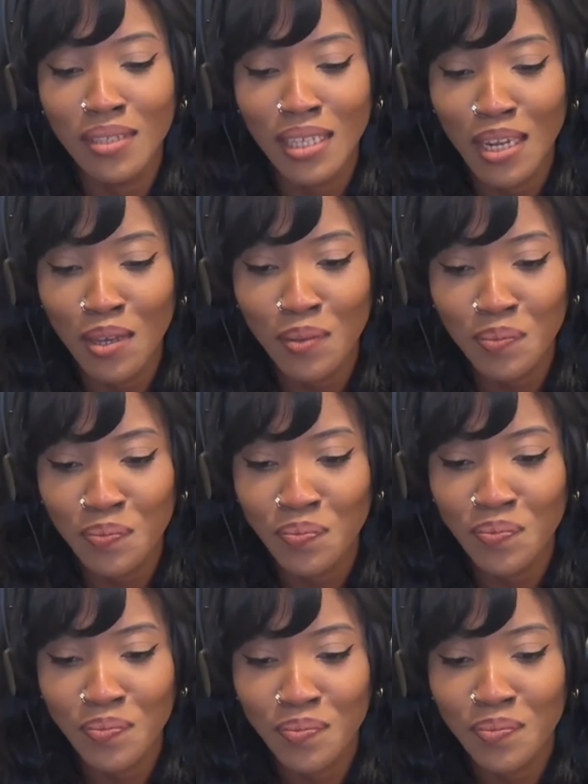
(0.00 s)
you know.
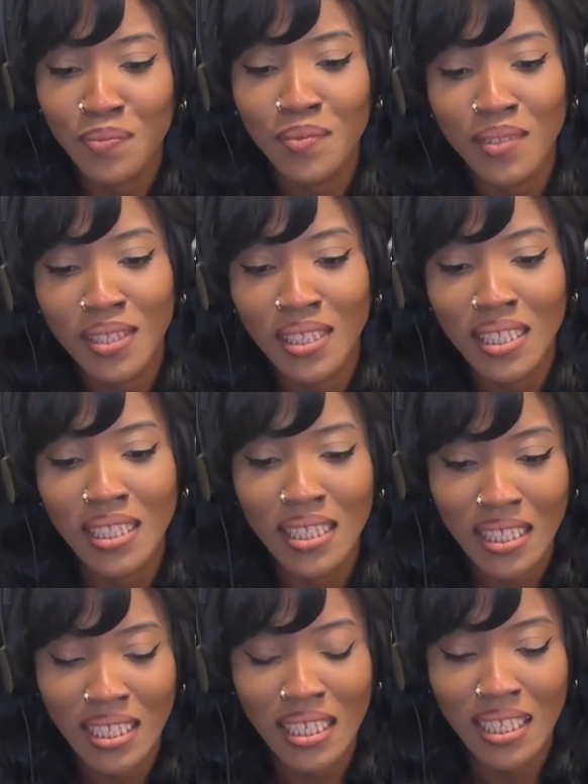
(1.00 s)

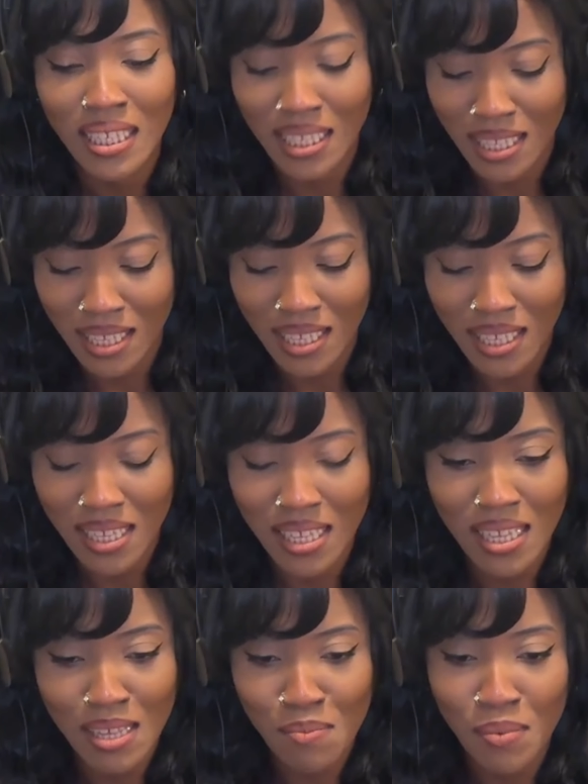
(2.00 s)

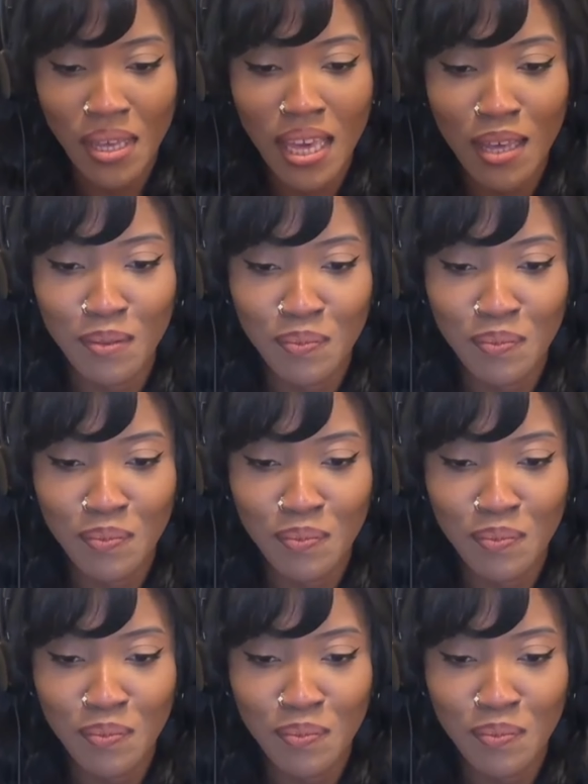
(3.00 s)
But yeah.